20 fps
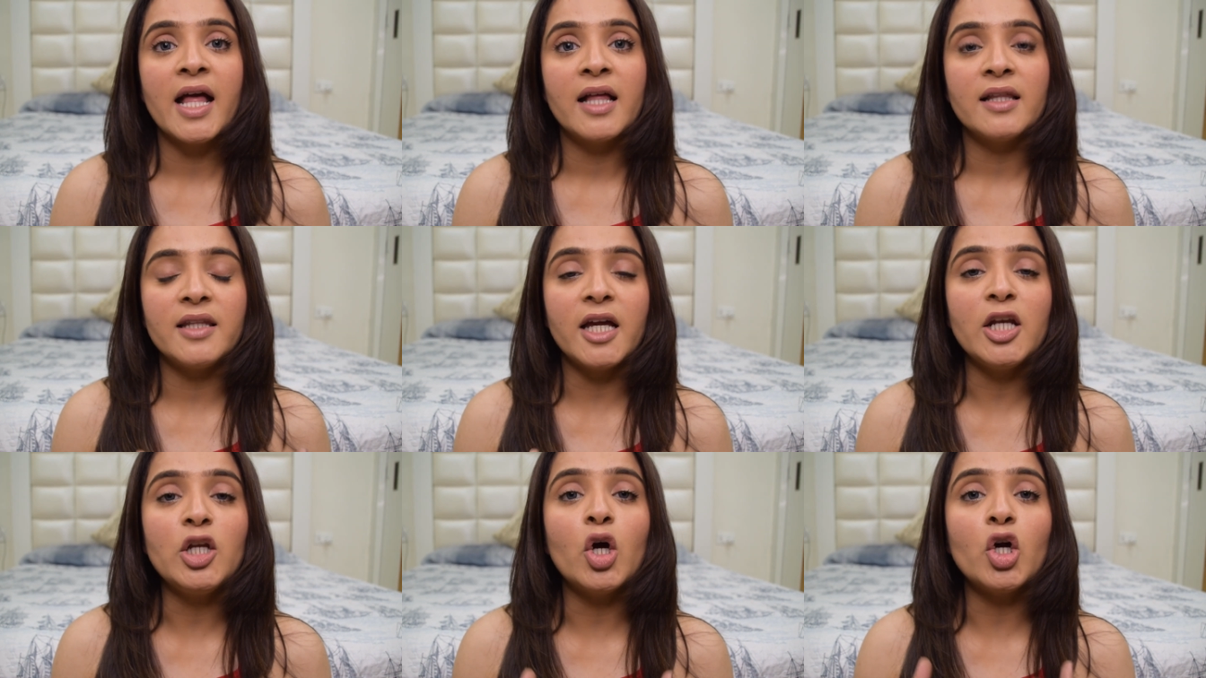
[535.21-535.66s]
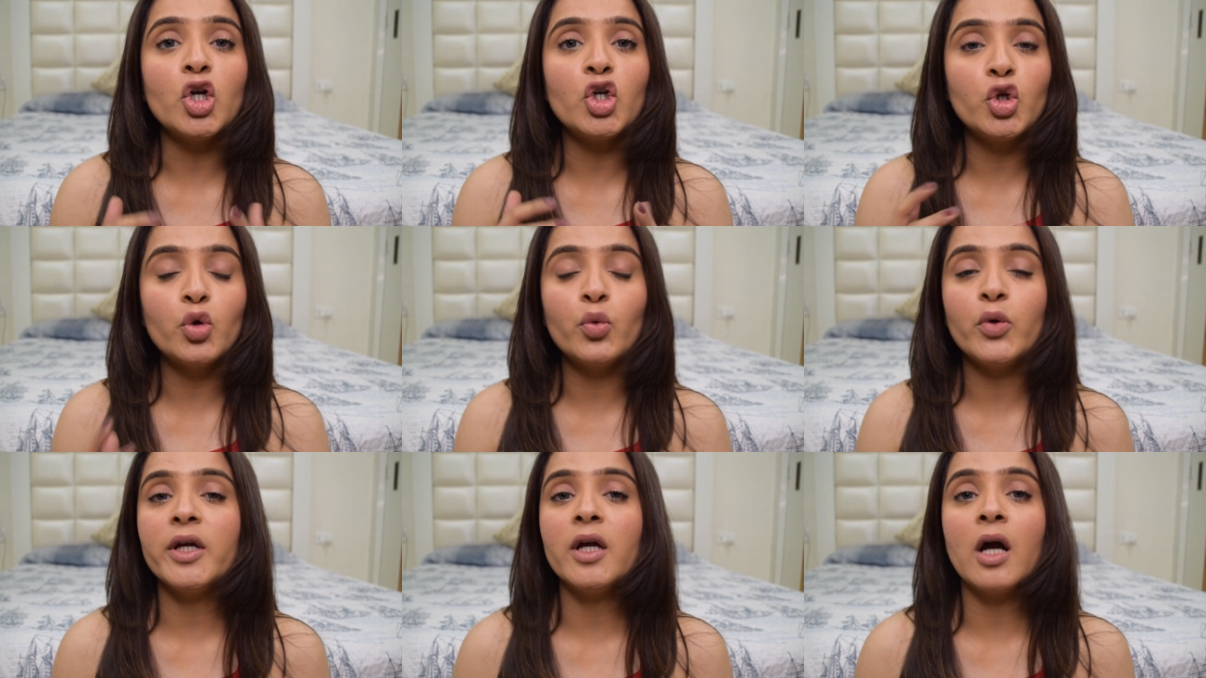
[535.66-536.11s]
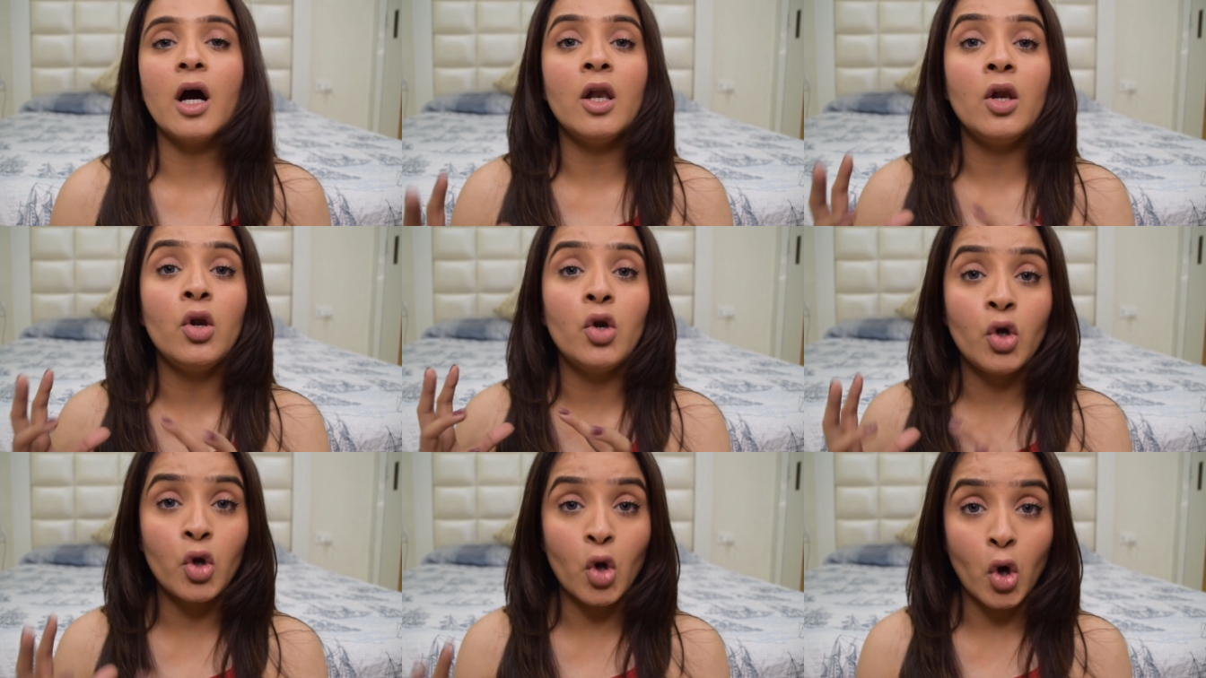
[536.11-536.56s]
then you're doing
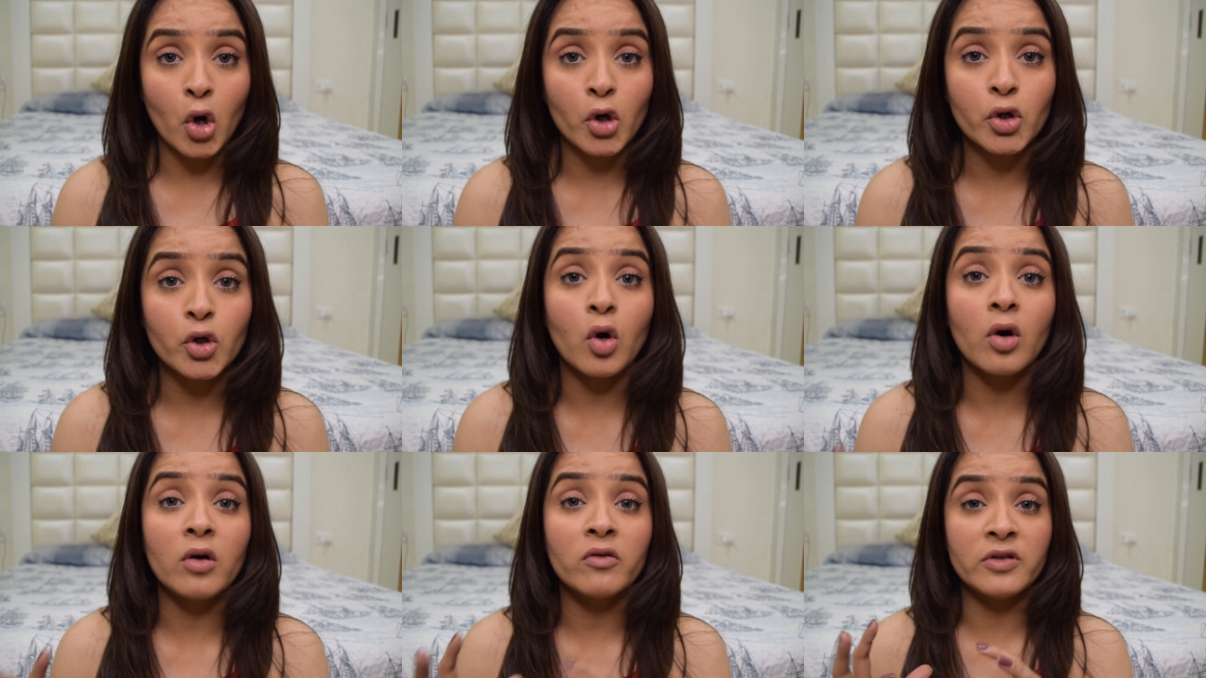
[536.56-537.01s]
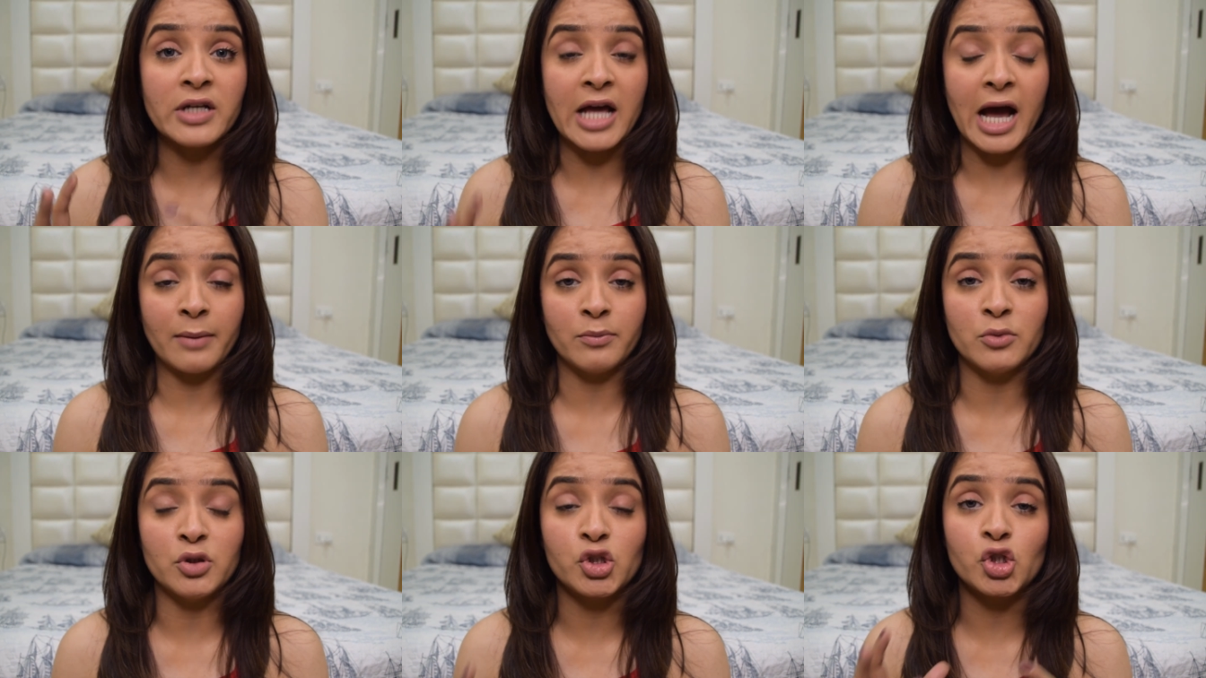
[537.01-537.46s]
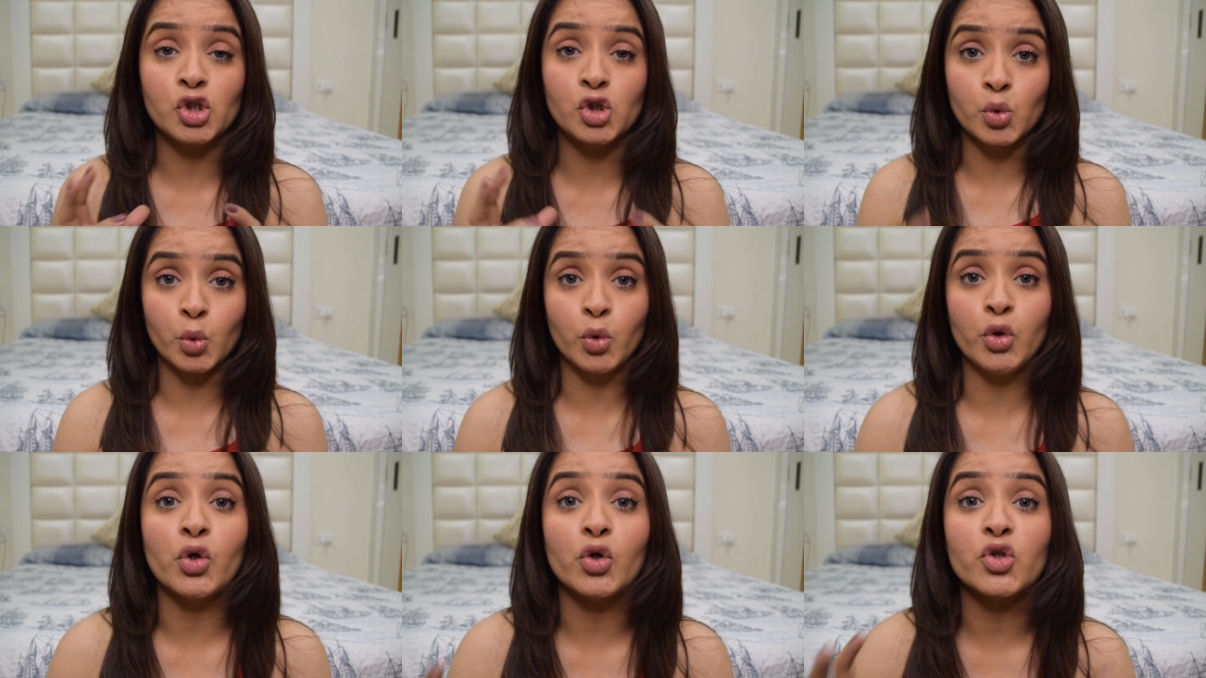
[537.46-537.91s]
a lot of damage
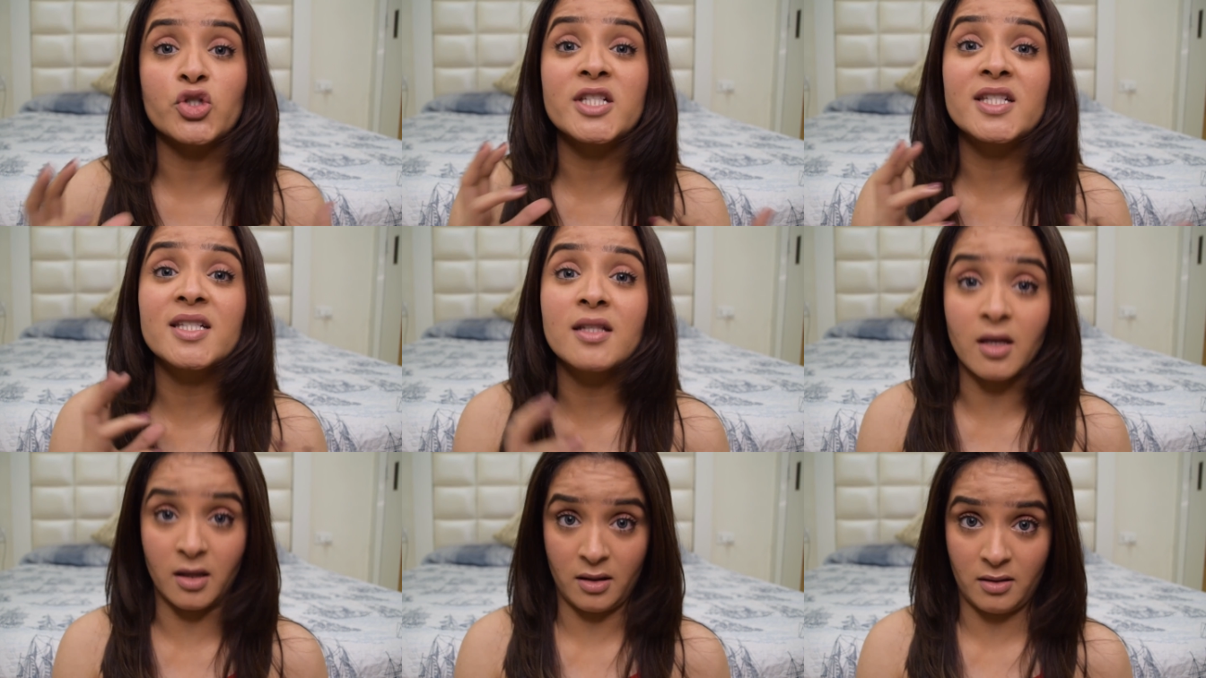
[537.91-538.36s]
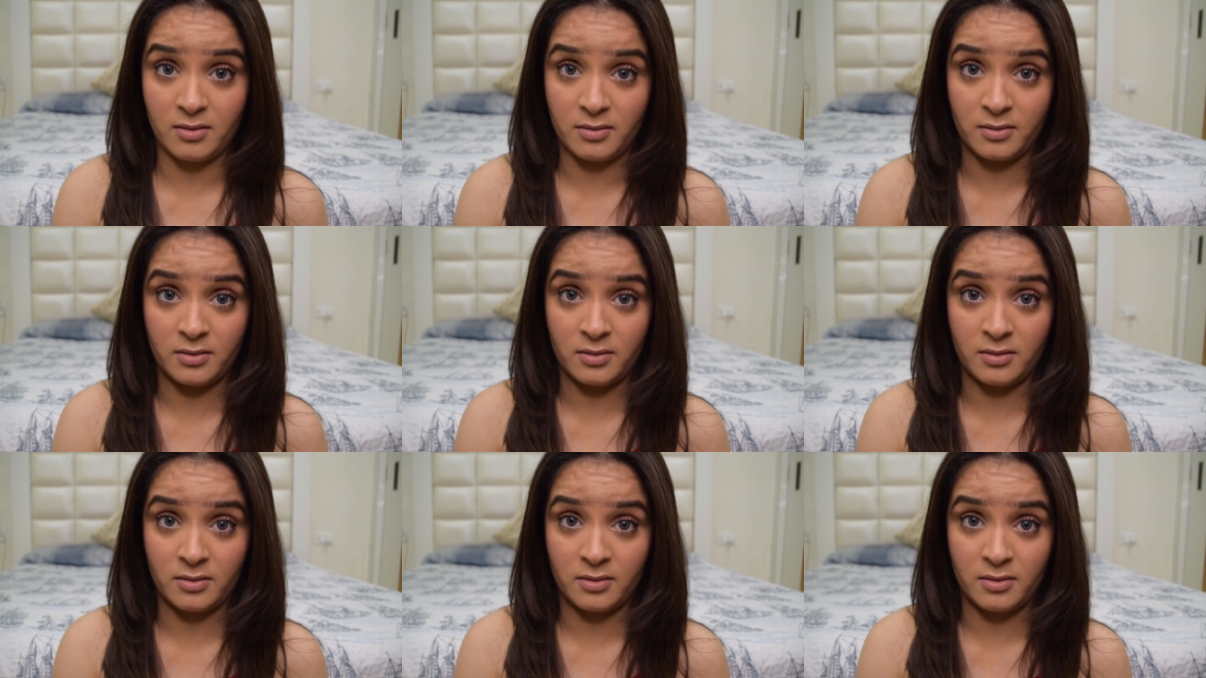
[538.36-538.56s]
to your skin,